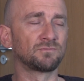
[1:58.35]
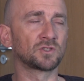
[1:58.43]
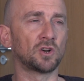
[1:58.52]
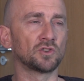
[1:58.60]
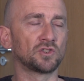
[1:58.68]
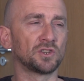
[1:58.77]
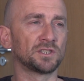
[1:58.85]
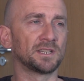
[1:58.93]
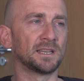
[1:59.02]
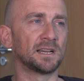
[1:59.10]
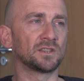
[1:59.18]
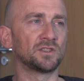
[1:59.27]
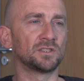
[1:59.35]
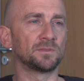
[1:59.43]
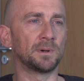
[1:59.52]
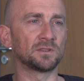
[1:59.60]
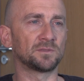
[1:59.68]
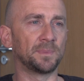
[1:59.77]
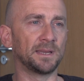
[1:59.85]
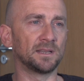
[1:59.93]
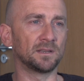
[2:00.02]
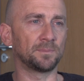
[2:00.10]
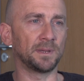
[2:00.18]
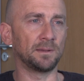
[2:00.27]
conscious and anxious about speaking
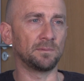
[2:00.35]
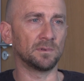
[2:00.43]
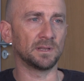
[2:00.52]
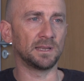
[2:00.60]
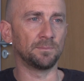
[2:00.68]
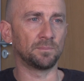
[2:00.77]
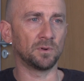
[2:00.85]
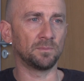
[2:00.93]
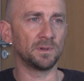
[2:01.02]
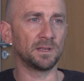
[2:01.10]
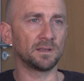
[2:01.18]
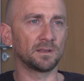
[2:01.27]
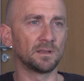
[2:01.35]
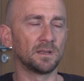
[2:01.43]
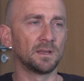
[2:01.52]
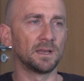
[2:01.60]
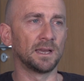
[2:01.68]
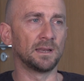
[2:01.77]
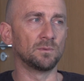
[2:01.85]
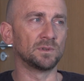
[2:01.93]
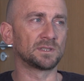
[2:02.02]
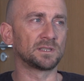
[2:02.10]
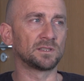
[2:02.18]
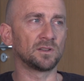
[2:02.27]
to people in public, and it was
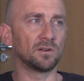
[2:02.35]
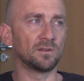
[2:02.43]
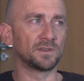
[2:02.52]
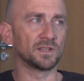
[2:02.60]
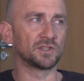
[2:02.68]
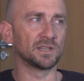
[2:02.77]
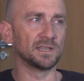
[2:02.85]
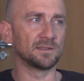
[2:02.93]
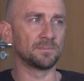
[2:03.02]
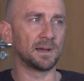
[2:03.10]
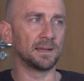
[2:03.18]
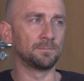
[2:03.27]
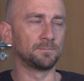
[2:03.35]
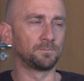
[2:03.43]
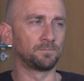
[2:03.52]
sort of to change my